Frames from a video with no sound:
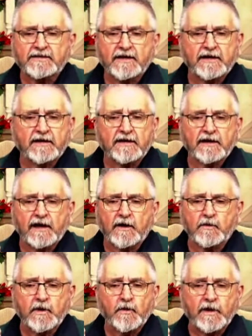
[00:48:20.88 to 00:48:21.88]
man, I tell
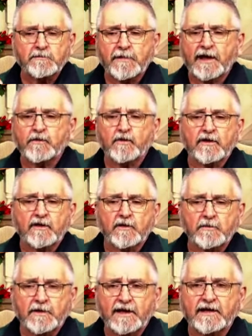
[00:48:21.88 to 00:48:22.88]
you, we went and
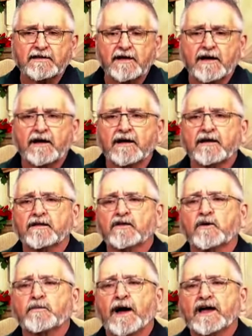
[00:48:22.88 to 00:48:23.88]
met with them, and
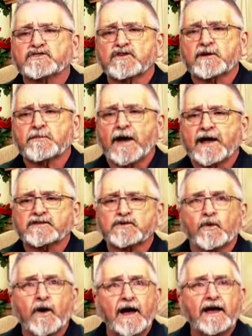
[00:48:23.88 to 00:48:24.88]
their pastor had
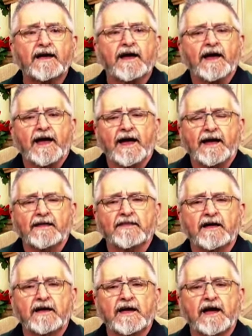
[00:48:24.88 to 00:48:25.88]
passed away,
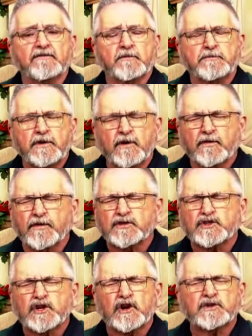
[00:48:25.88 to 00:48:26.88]
and they have a
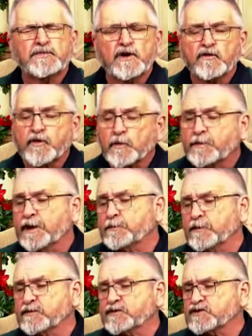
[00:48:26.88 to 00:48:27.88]
beautiful church,
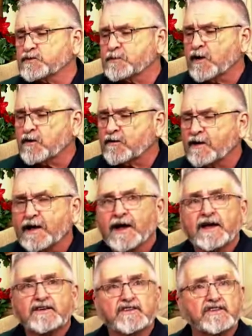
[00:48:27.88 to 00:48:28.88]
beautiful people, Sister
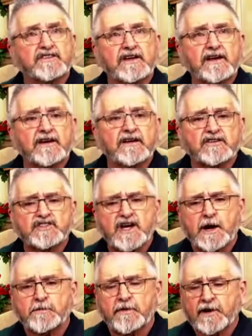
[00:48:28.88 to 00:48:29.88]
Margaret, mm-hmm. just
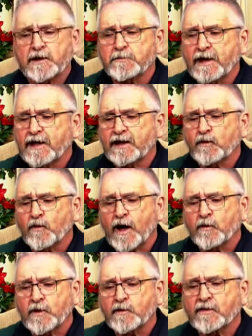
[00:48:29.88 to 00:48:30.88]
needed a shepherd, amen.
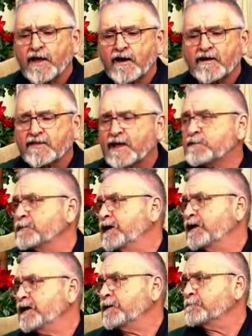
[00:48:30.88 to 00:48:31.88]
Mm-hmm. And while we were there
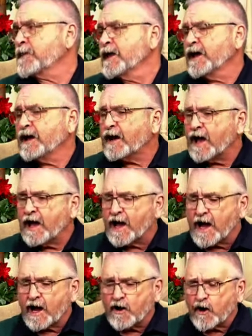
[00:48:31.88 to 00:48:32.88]
in that meeting,
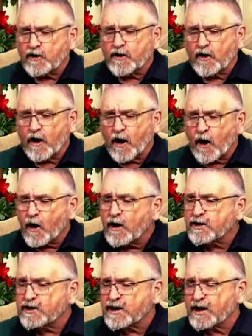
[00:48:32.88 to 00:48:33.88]
and I heard their
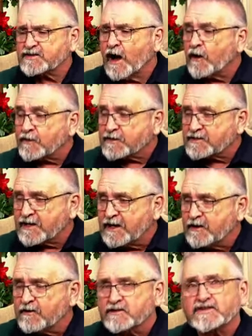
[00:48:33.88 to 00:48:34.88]
hearts, I saw
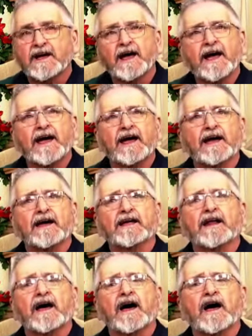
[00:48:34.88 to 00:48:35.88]
the tears,
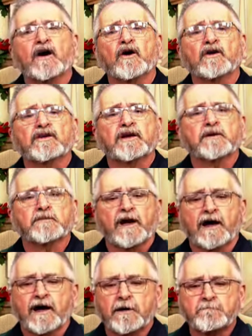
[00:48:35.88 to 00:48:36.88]
and I
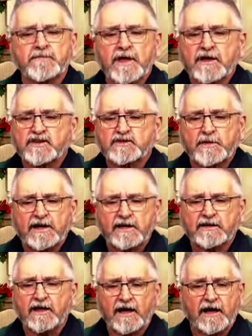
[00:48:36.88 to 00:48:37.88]
heard them
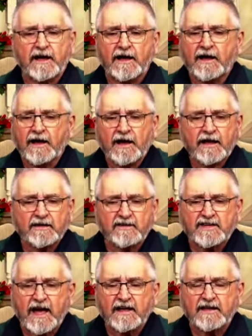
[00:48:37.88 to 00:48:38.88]
speaking
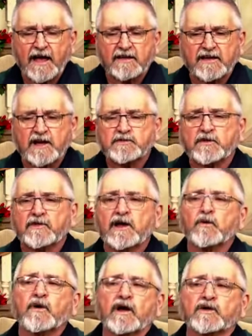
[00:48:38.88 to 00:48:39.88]
just how
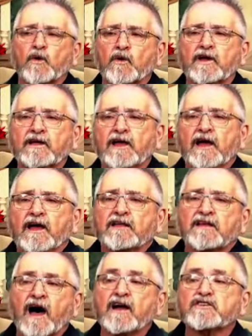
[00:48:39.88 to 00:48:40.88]
desperate they was,
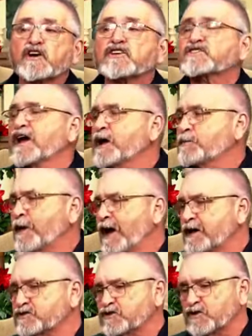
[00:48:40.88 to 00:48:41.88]
wanting not
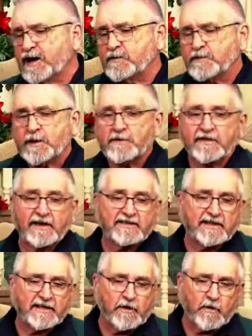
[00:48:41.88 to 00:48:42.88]
just a pastor,
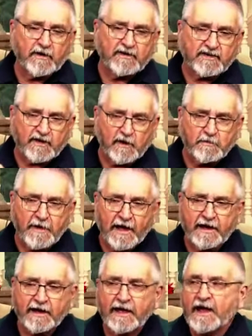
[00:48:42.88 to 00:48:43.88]
amen, but they said they wanted
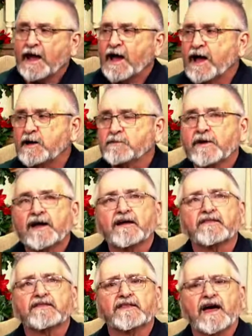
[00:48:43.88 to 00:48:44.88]
somebody,
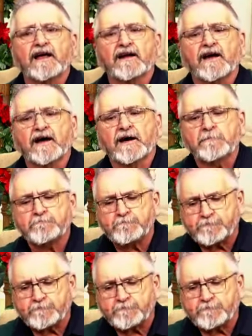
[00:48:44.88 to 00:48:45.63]
amen, that